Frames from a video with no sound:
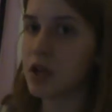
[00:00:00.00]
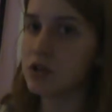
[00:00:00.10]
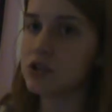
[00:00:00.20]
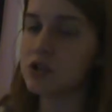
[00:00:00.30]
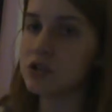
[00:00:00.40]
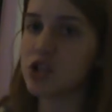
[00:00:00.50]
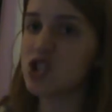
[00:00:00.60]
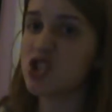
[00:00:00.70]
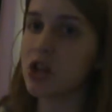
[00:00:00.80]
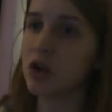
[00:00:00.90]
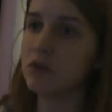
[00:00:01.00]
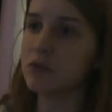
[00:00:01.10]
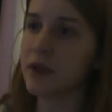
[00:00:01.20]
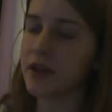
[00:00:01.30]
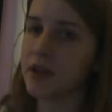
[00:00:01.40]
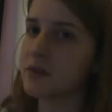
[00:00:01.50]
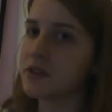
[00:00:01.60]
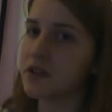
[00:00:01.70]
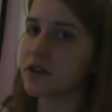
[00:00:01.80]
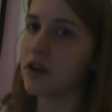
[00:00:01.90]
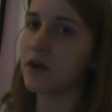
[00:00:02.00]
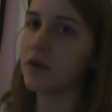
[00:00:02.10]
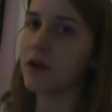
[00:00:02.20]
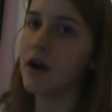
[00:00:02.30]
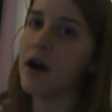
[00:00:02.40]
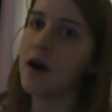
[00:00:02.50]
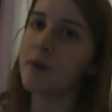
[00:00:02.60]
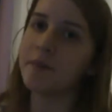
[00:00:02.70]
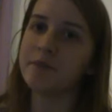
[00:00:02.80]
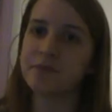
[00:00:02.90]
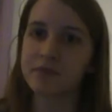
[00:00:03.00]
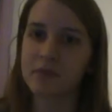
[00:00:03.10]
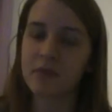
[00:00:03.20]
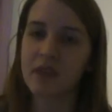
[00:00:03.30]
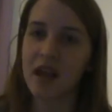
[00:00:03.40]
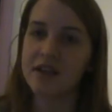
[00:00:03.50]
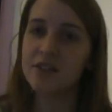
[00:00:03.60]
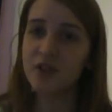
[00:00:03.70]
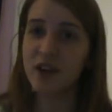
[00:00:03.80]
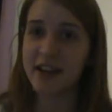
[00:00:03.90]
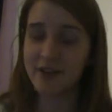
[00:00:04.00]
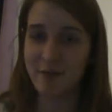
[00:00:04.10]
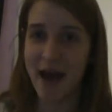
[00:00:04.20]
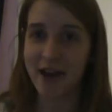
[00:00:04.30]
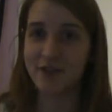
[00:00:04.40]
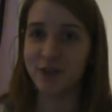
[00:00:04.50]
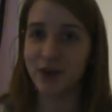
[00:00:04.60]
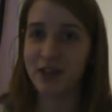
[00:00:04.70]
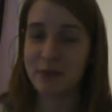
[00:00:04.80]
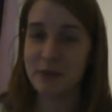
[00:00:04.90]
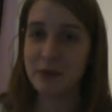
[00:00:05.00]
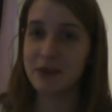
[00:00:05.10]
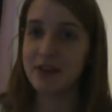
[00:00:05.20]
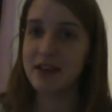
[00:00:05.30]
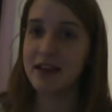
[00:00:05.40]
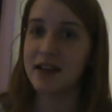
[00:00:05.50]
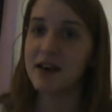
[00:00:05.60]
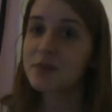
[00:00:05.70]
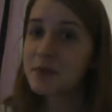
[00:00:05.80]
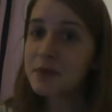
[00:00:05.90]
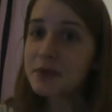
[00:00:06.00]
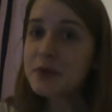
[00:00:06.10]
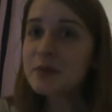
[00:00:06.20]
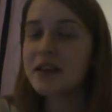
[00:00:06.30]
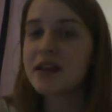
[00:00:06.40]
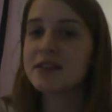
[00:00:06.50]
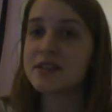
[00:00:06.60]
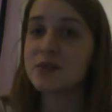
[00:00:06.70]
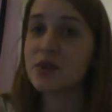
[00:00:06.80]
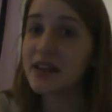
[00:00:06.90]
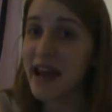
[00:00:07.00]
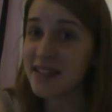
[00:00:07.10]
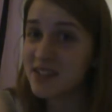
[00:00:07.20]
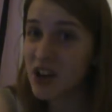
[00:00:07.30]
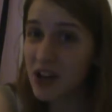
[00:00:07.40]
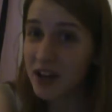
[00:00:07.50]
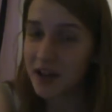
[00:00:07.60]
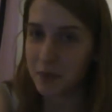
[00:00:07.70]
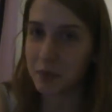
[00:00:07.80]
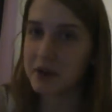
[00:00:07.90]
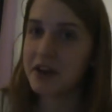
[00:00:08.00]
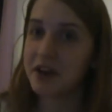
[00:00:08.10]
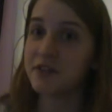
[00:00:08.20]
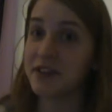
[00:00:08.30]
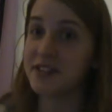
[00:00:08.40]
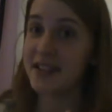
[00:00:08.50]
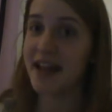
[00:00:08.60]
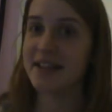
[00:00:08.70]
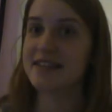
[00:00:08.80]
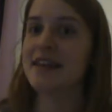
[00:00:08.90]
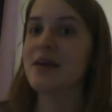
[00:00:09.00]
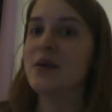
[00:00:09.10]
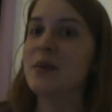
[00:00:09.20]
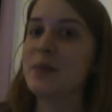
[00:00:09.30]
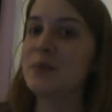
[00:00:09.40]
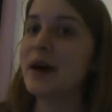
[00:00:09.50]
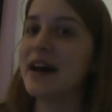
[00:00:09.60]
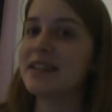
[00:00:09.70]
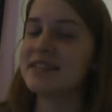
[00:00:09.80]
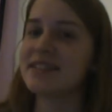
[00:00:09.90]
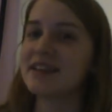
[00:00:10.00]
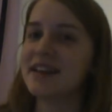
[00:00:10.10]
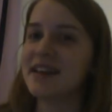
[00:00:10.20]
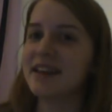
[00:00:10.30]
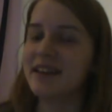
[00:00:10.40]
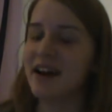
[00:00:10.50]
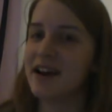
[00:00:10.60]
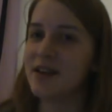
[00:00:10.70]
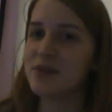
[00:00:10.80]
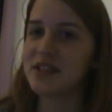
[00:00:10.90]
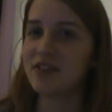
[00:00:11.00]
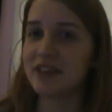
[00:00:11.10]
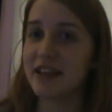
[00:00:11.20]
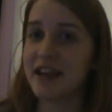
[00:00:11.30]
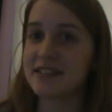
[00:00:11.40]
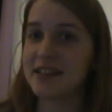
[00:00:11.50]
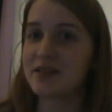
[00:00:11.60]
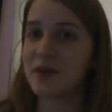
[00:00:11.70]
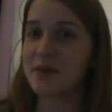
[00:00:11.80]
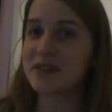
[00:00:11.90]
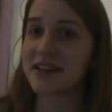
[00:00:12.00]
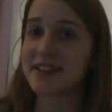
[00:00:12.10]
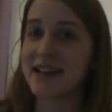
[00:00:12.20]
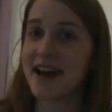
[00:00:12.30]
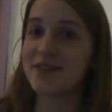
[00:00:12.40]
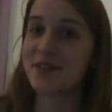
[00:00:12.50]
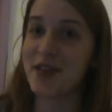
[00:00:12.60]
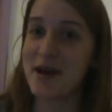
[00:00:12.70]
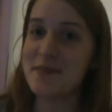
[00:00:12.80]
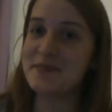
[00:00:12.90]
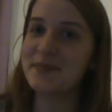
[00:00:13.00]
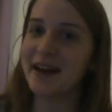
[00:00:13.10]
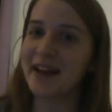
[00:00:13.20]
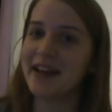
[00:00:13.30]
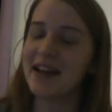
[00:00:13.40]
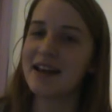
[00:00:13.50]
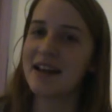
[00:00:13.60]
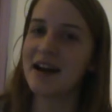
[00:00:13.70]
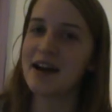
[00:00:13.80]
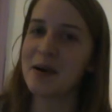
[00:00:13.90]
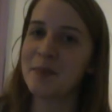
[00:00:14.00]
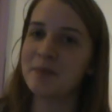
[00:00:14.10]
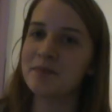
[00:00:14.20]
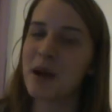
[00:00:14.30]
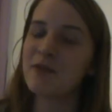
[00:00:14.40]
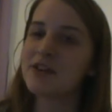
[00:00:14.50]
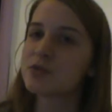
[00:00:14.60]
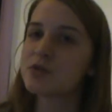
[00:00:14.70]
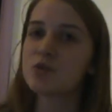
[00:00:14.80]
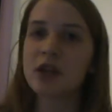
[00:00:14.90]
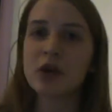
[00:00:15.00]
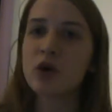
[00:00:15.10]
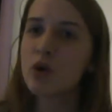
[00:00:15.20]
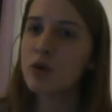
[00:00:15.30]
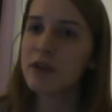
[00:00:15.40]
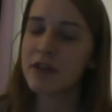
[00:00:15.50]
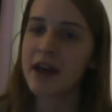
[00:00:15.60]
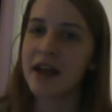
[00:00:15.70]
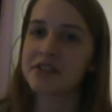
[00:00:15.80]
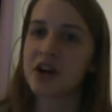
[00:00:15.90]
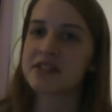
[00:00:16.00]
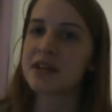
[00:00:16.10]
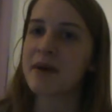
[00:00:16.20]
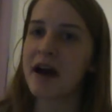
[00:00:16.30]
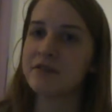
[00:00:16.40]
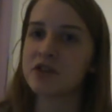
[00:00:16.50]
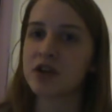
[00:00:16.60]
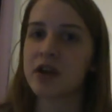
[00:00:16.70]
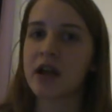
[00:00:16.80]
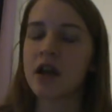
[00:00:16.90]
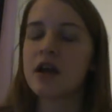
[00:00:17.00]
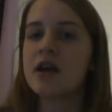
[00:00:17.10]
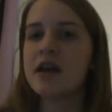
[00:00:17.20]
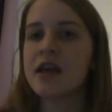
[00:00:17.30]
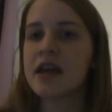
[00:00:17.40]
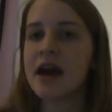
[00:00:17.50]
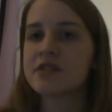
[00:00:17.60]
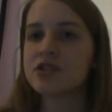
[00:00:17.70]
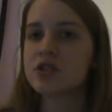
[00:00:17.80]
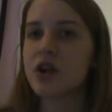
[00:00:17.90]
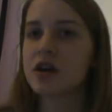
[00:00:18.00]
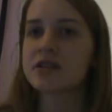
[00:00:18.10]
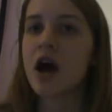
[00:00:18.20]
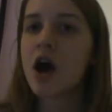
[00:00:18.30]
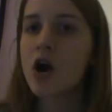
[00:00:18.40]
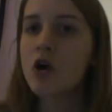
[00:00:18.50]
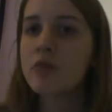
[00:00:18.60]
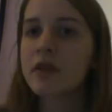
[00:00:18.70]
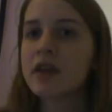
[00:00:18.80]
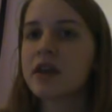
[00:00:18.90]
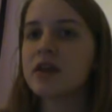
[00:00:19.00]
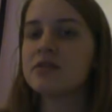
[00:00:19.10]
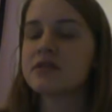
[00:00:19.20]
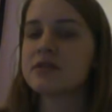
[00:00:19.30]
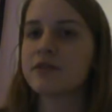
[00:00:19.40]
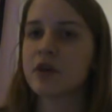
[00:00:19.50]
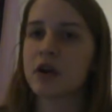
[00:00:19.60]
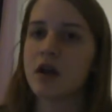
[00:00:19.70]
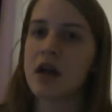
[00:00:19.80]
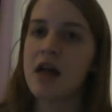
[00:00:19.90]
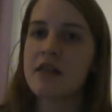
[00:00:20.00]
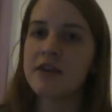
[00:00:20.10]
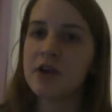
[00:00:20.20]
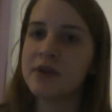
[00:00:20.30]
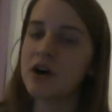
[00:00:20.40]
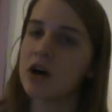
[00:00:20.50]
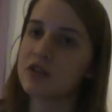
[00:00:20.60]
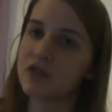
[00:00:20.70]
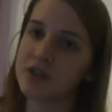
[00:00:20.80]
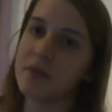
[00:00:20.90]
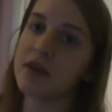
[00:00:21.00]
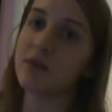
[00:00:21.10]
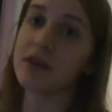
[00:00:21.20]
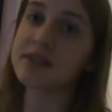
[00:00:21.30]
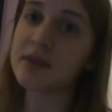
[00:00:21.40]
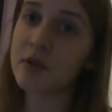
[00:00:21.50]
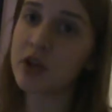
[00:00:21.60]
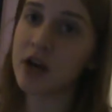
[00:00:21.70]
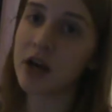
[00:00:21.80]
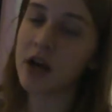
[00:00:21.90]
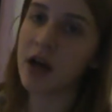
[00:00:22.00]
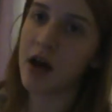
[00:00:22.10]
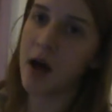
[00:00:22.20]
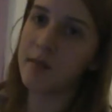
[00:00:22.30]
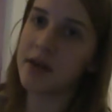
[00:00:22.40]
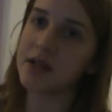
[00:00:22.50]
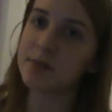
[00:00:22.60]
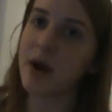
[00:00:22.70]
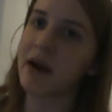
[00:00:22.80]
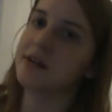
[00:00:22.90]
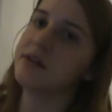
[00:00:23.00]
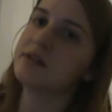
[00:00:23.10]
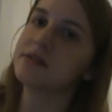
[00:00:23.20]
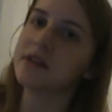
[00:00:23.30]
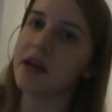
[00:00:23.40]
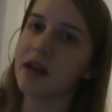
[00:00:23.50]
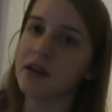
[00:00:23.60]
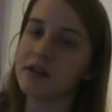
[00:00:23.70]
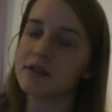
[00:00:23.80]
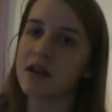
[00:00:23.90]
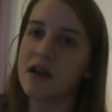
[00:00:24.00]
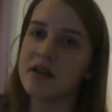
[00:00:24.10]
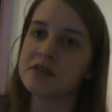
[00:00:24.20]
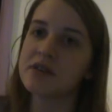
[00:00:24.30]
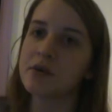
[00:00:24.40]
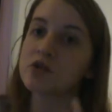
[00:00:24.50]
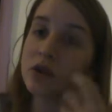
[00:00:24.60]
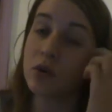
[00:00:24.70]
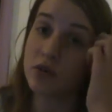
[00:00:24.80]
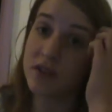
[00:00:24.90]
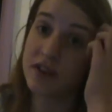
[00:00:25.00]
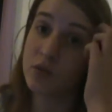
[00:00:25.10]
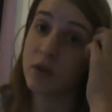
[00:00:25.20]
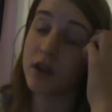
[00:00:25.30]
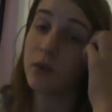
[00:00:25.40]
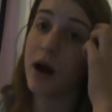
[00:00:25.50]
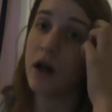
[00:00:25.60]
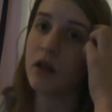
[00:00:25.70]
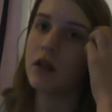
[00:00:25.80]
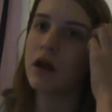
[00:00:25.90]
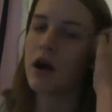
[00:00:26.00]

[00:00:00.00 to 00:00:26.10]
Just chilled, like he was good to go. I did feel kind of bad for other people in the room because he's a really gassy dog and we're working on fixing that. But yeah, he was definitely gassy, so that was kind of sad for them. But my professor was really cool with it. I talked to him after, and he has 2 dogs at home that he uses for therapy dogs for something really similar in his practice, and so that was really cool. Levi did really well.